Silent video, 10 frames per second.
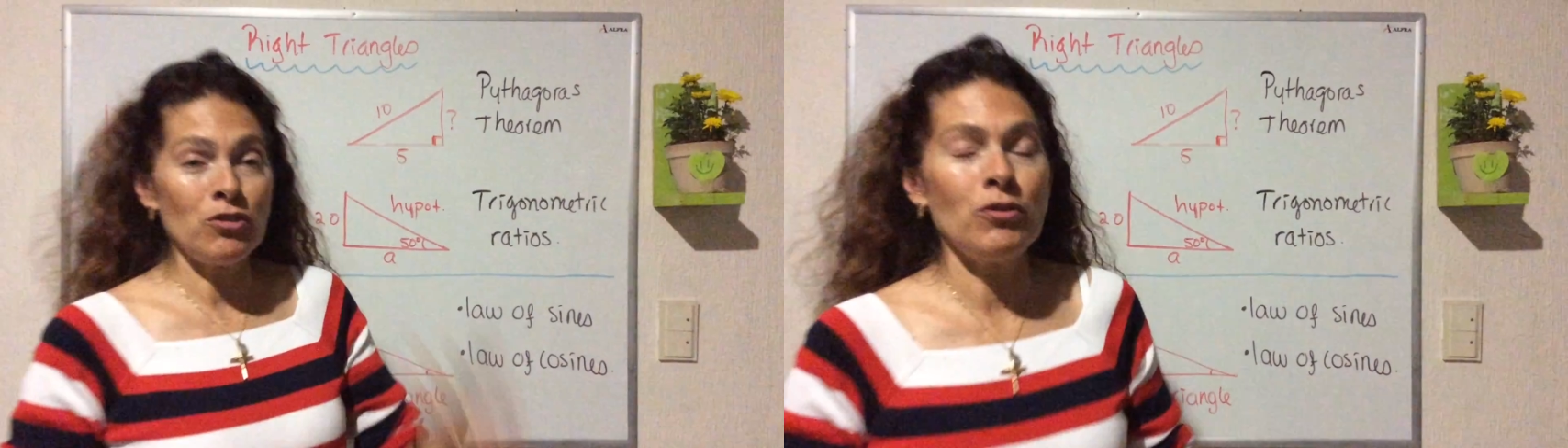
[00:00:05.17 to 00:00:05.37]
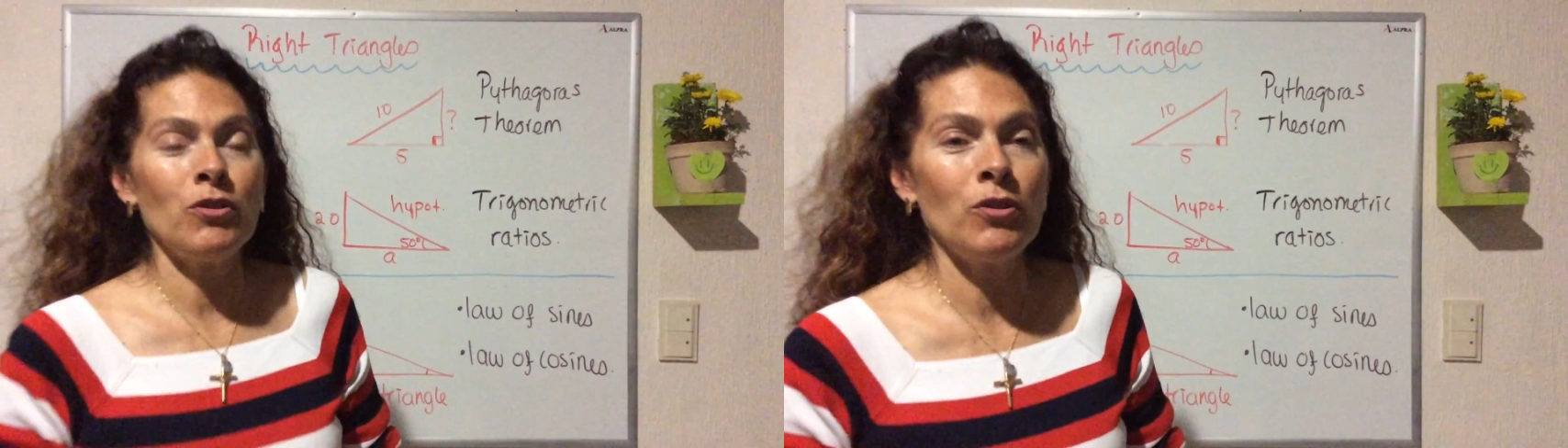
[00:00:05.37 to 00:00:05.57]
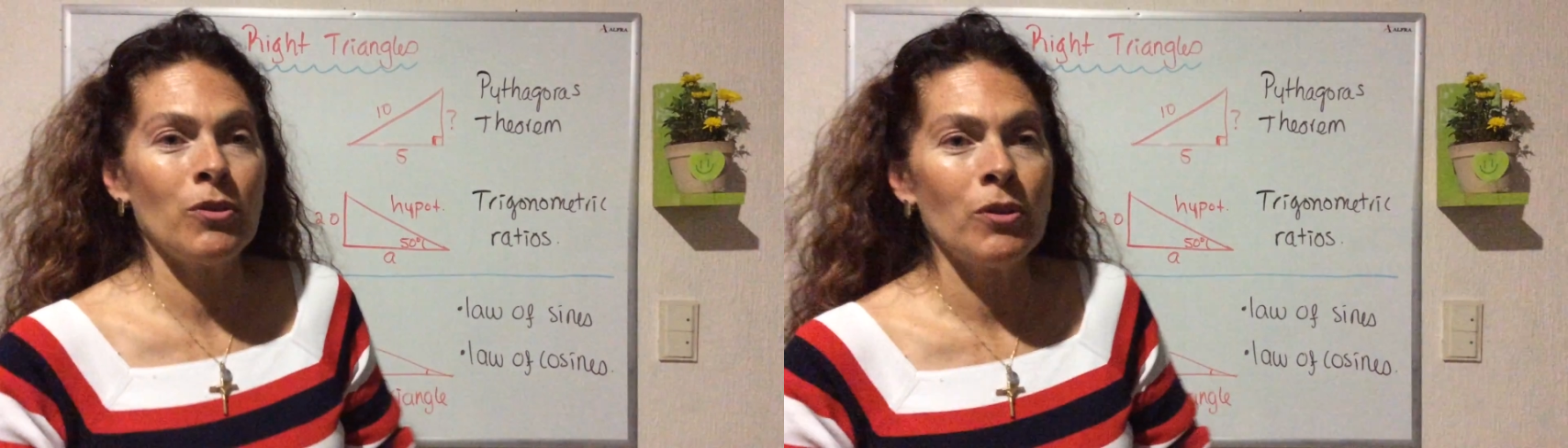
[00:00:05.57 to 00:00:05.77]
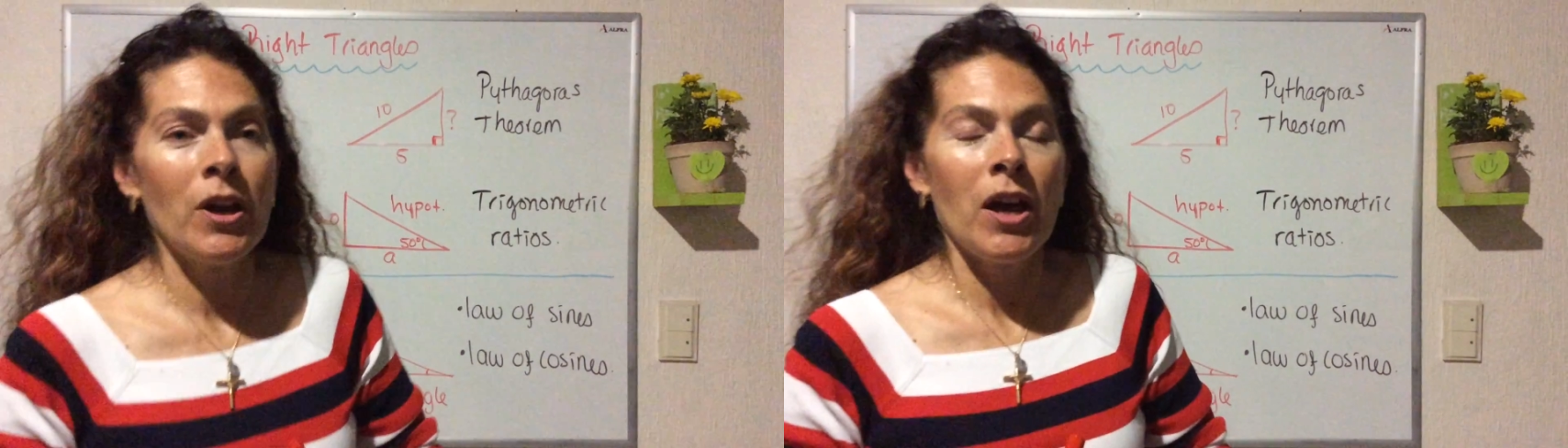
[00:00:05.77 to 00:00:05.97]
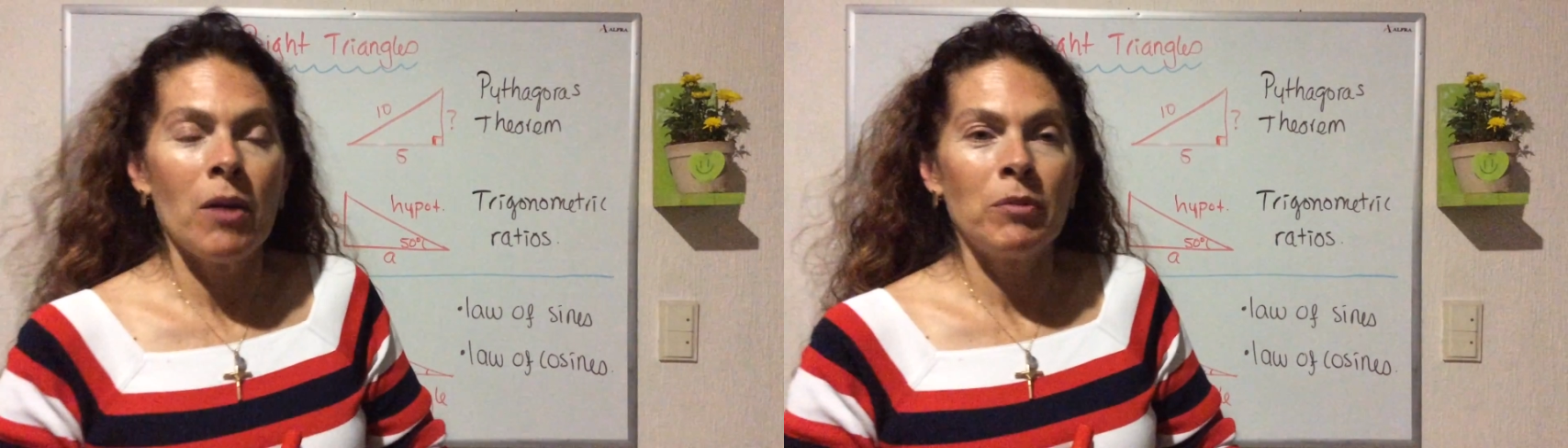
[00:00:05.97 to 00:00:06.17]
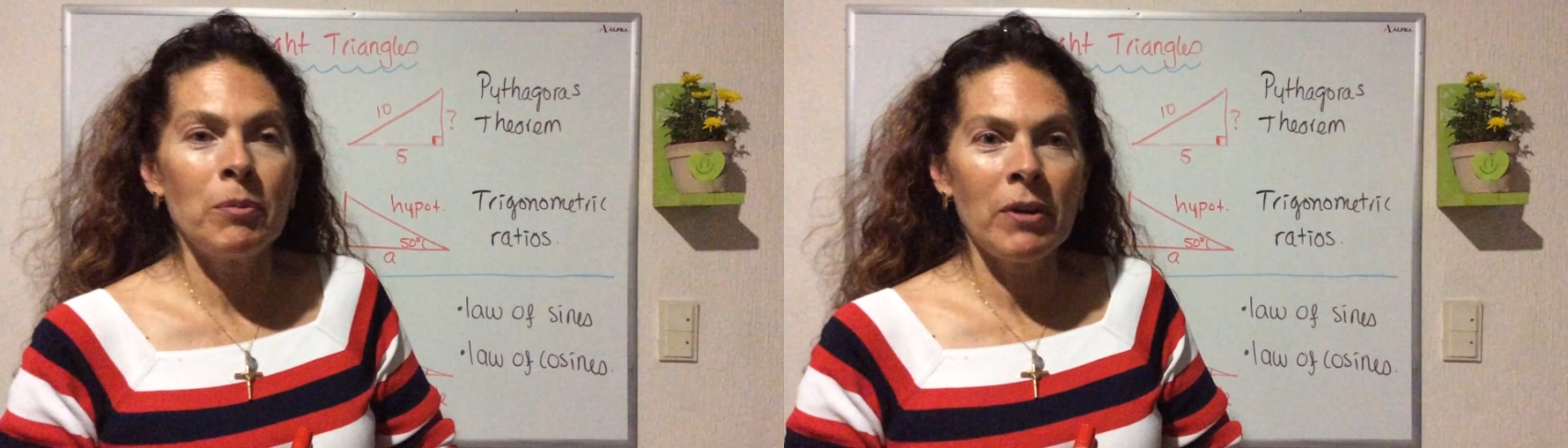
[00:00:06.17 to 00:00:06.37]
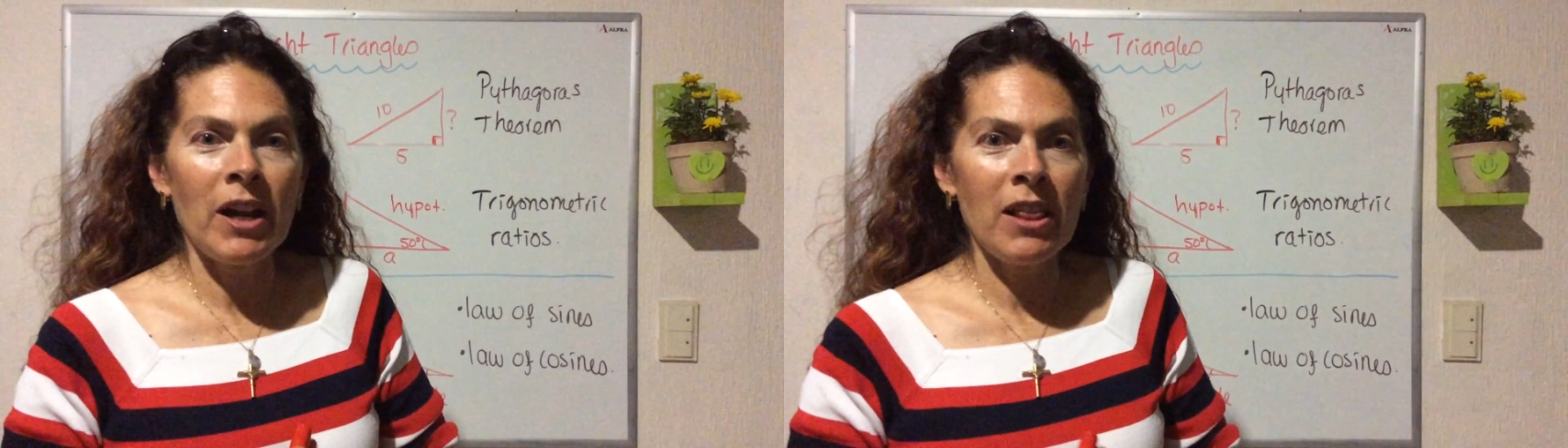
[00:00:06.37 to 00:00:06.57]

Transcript: to prepare